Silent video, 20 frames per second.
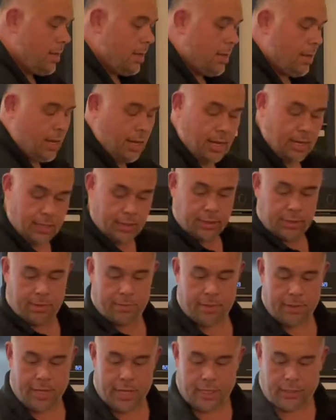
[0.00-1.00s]
And
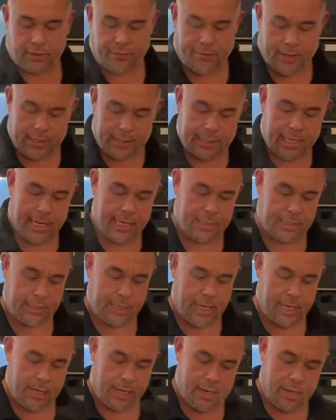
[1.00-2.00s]
some of this
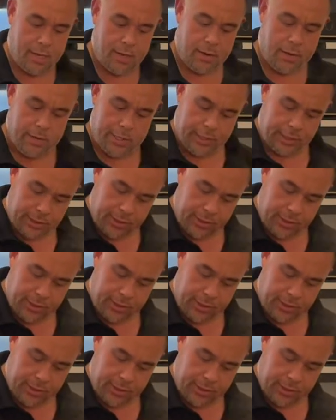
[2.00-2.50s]
fantastic oyster